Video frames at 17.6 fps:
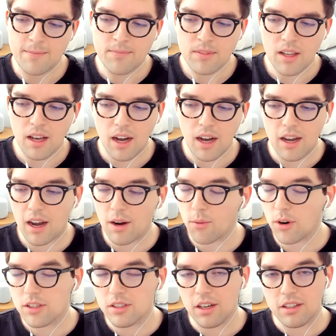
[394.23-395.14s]
I
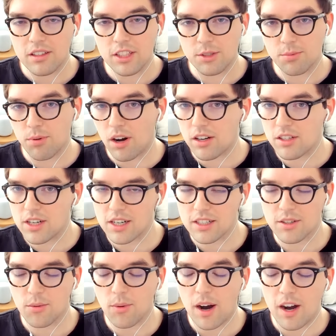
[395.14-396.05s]
worked on this
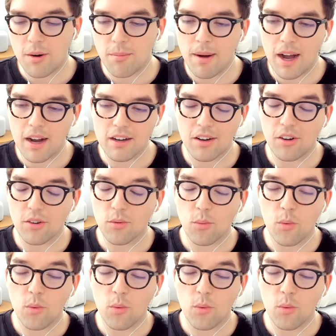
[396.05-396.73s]
project a while back called